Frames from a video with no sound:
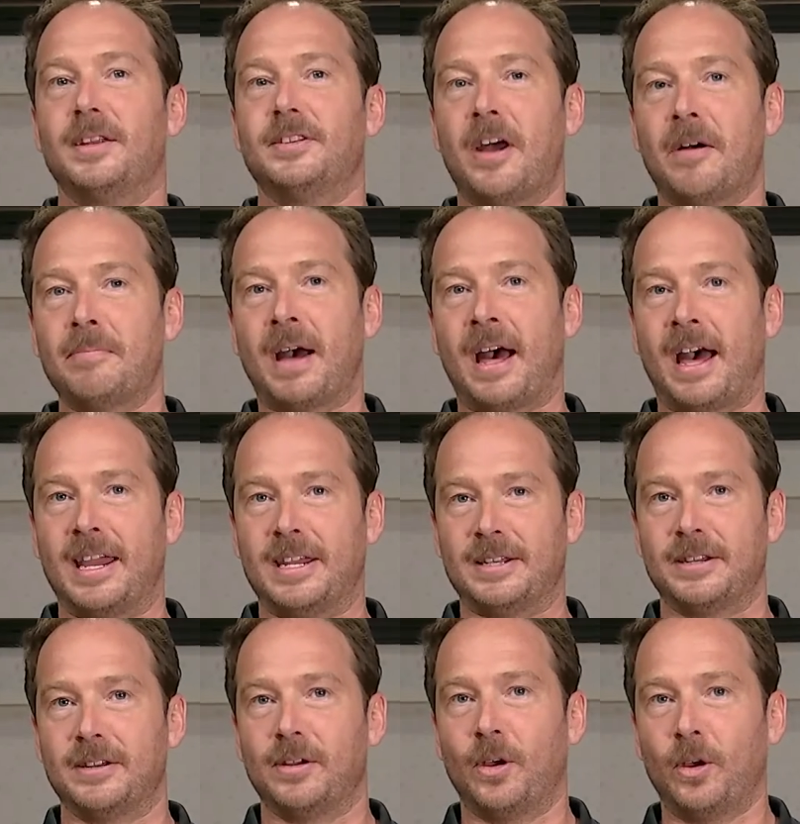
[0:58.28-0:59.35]
Number 8,
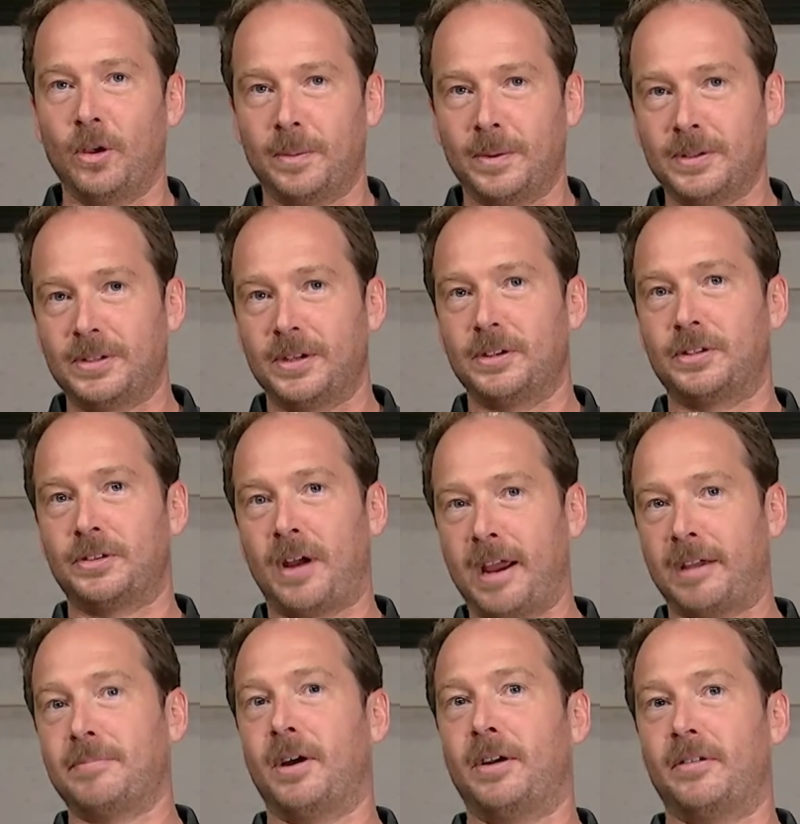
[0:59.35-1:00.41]
Uber's
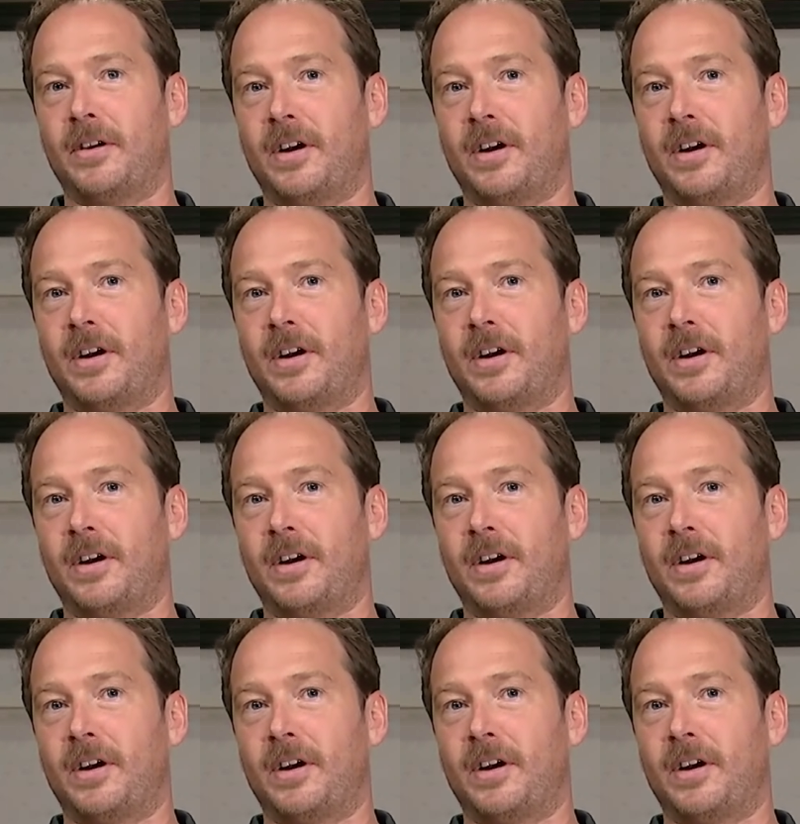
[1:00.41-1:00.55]
Track My